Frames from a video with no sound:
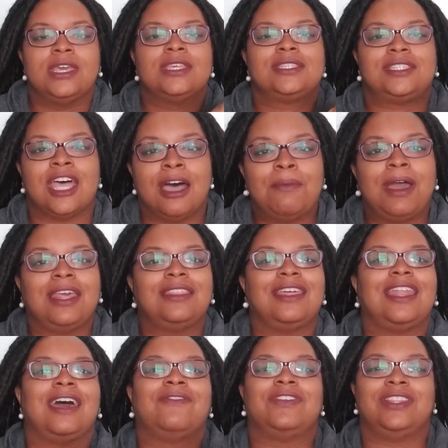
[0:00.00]
Somebody
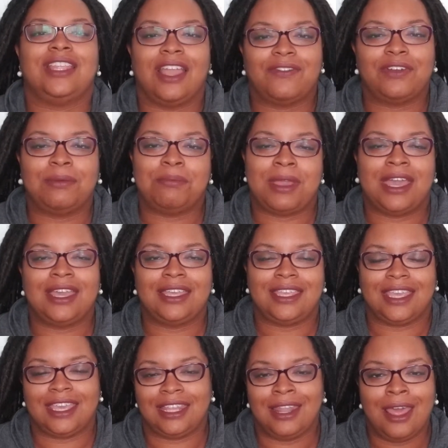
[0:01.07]
that I've never met
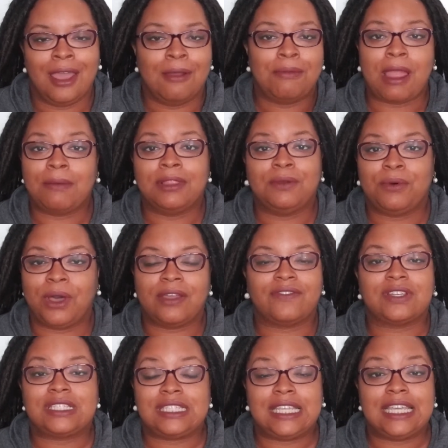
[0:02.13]
again, probably won't
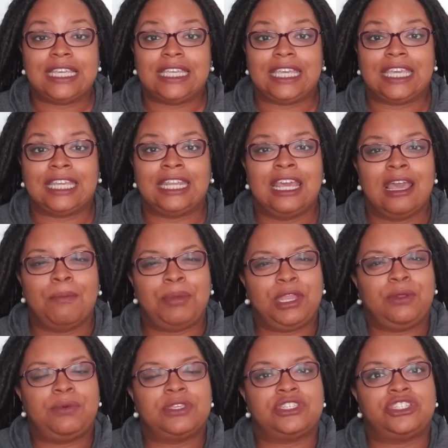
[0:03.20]
ever see again, but
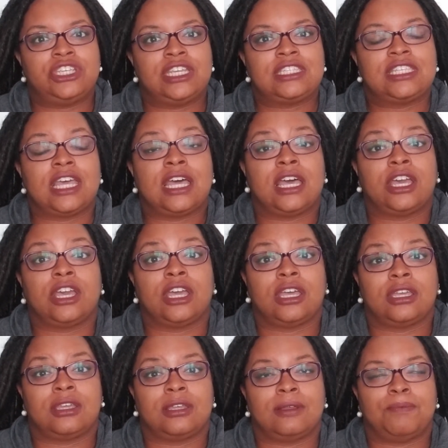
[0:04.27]
it was just
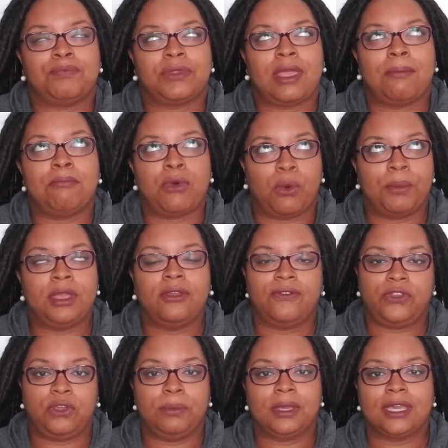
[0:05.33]
a moment of
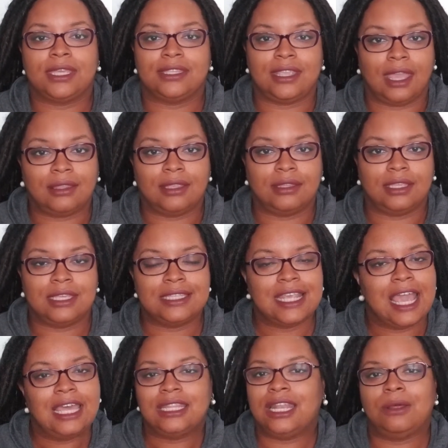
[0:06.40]
human connectedness
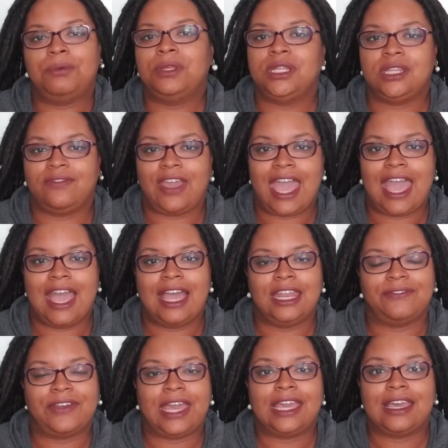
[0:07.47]
that I wouldn't have had
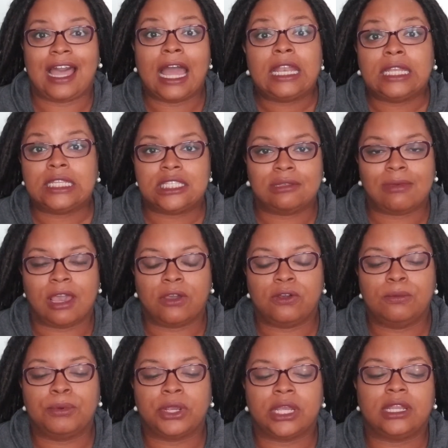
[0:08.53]
if I had gotten into my
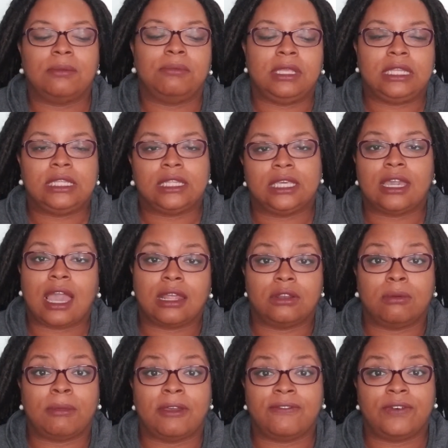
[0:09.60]
Uber and immediately gotten
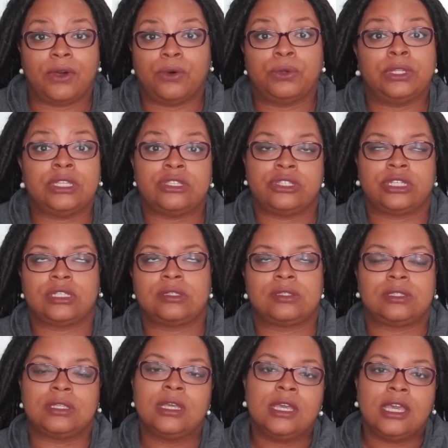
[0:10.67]
on my phone and
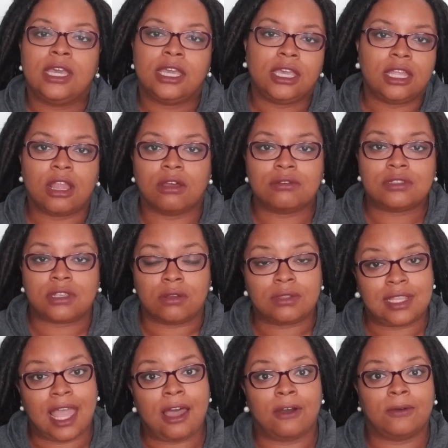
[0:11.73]
just,
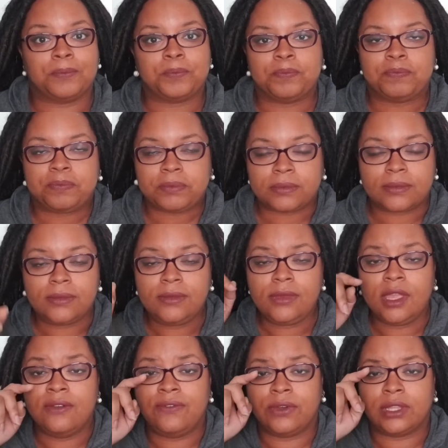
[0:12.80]
zoned out
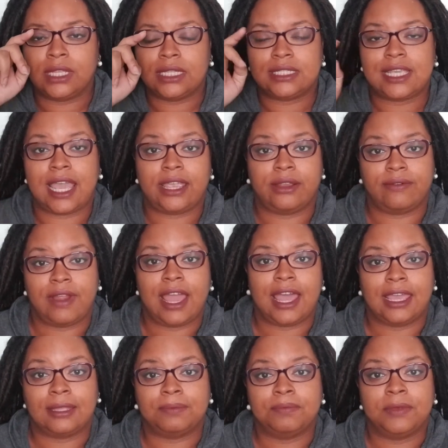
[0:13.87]
for the entire
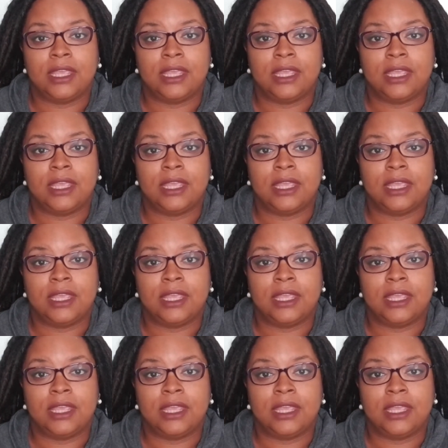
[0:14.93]
ride.